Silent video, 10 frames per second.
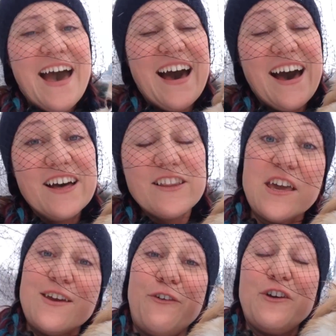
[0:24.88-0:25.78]

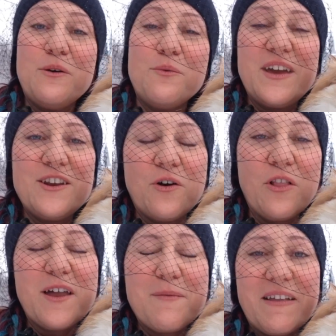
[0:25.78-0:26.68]
Lucky for you, we know a
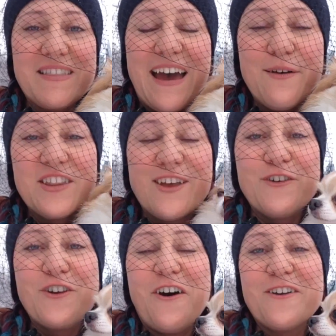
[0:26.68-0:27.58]
lot about that. We live
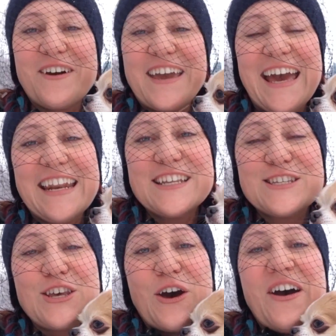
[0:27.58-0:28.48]
in Ottawa, Canada,
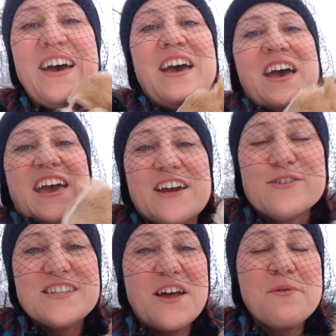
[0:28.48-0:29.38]
so it
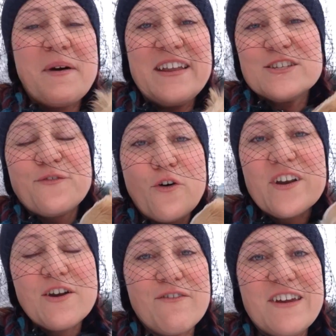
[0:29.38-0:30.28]
goes down to
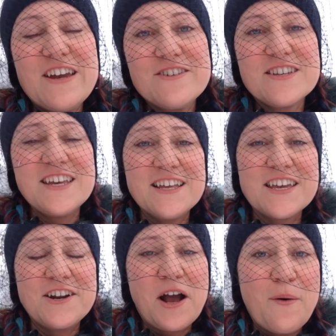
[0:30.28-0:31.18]
-40 over here, so,
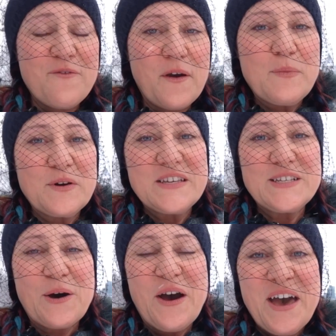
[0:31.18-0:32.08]
come February,
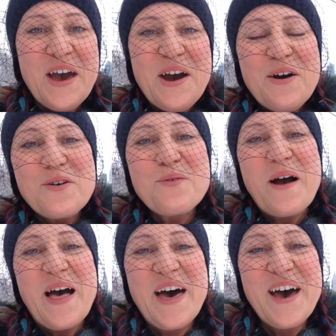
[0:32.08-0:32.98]
so we're
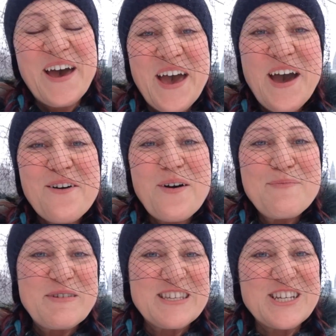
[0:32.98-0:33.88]
well
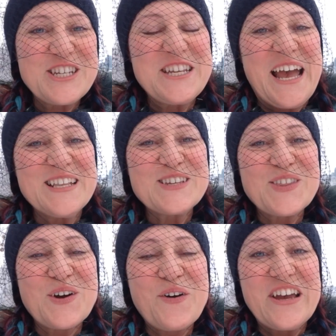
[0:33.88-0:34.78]
positioned to answer
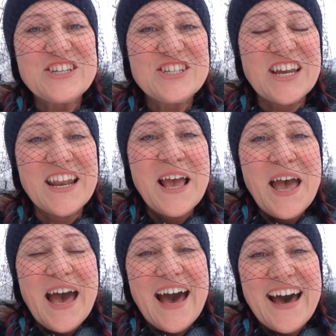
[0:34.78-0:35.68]
the question.
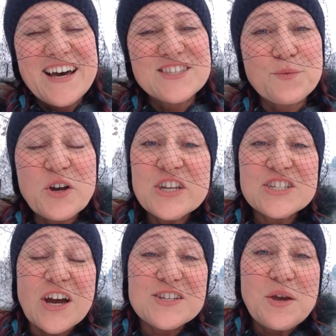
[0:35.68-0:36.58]
So we're going
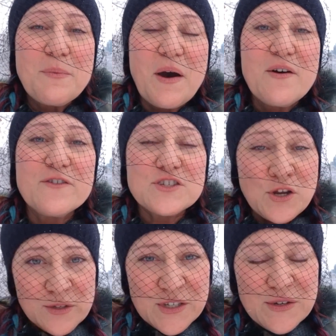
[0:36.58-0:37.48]
to talk to you about
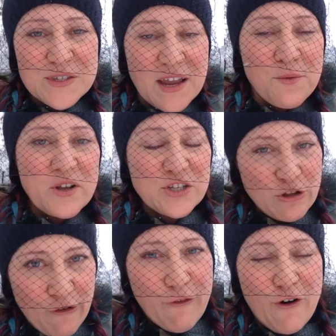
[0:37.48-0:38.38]
snowsuits and what to
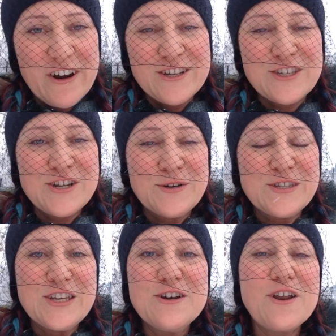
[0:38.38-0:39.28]
look for in a
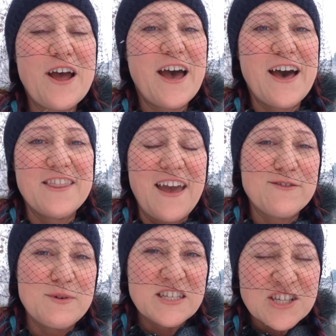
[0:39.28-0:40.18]
snowsuit. They have
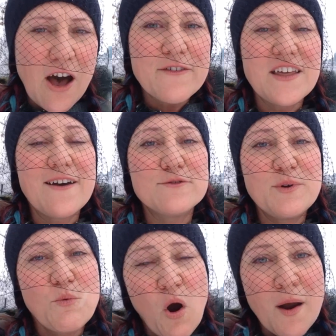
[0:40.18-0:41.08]
to be soft, they have to
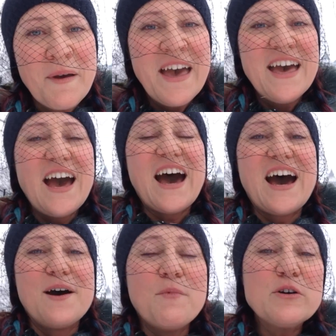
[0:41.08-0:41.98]
be warm.
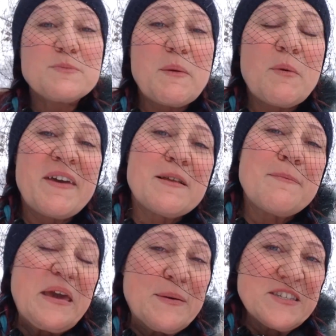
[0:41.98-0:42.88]
Most people make the
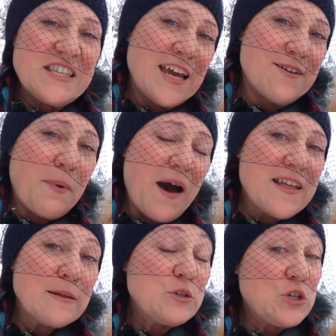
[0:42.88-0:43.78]
big mistake of
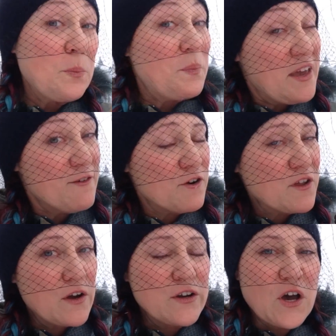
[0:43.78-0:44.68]
buying them too big for
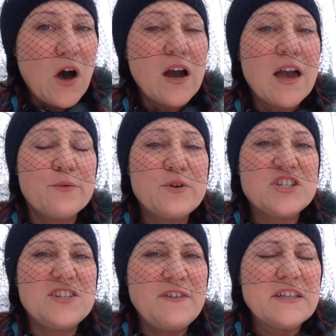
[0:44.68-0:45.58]
their dog,
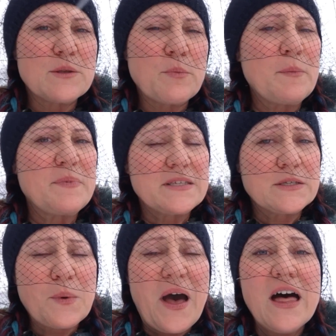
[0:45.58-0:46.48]
which defeats the purpose
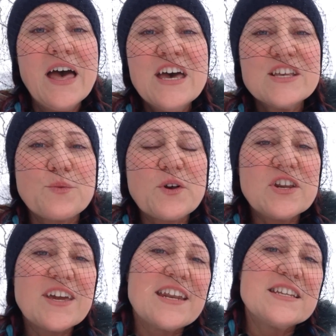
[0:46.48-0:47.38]
as well. So we're
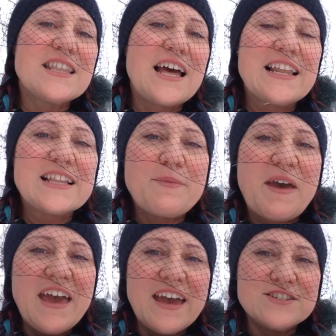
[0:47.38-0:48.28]
going to get into that a little
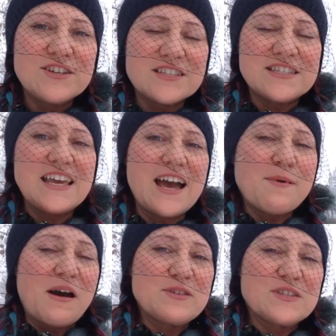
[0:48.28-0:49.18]
bit. As you can see, I'm
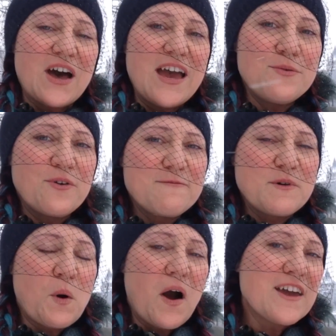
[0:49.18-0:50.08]
outside. We've
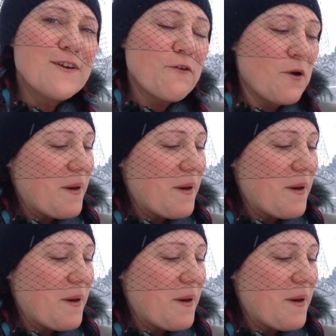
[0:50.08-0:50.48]
been walking for